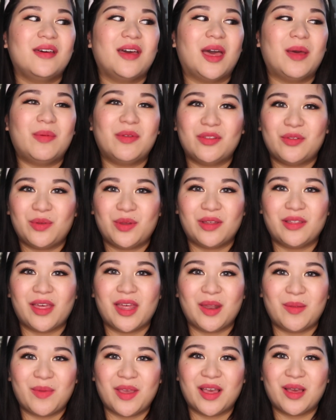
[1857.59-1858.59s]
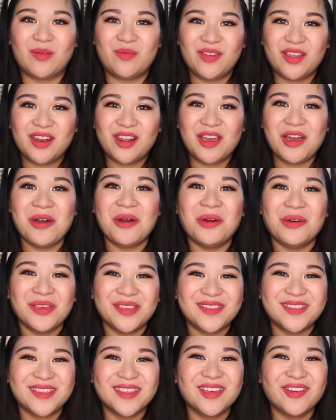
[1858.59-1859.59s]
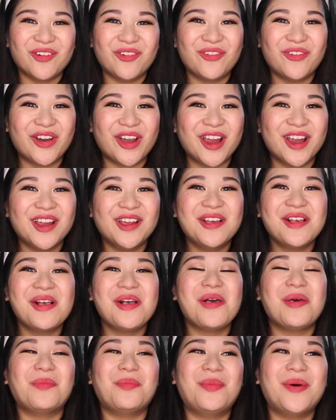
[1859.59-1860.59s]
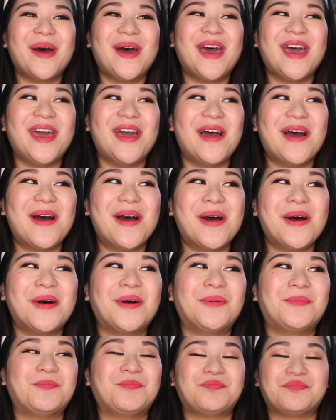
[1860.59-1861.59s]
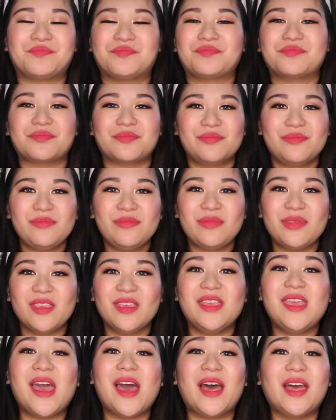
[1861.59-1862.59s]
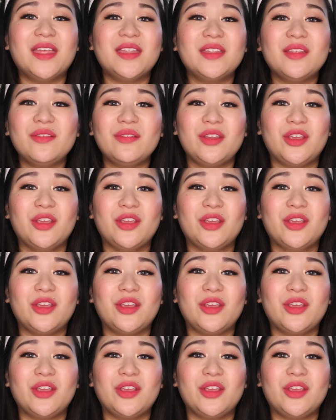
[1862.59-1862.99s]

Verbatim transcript: I've been doing a lot of makeup videos so far, but um, yeah, in the